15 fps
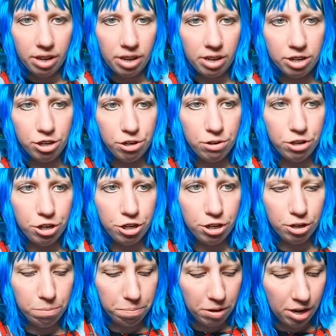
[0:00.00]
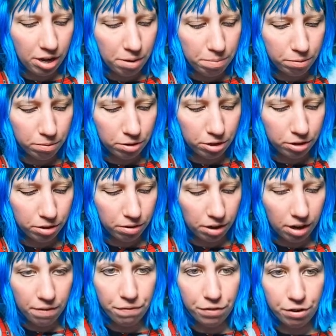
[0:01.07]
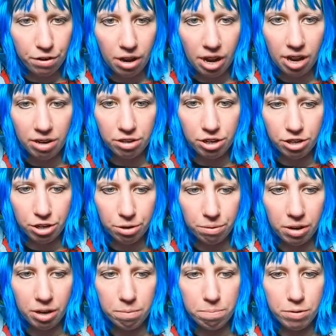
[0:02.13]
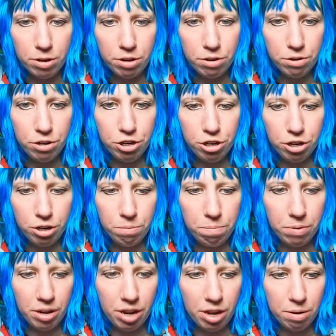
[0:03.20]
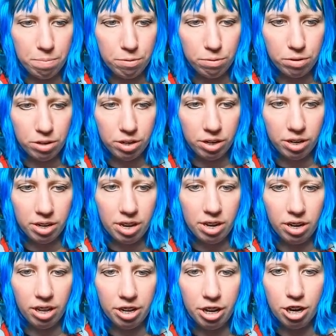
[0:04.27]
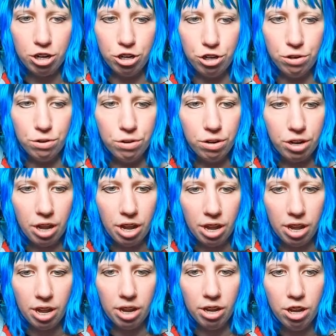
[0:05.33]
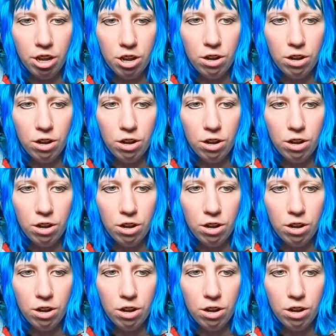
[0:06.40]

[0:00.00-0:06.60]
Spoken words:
and you should be able to, I forgot how to do it, but you should be able to get like a shortcut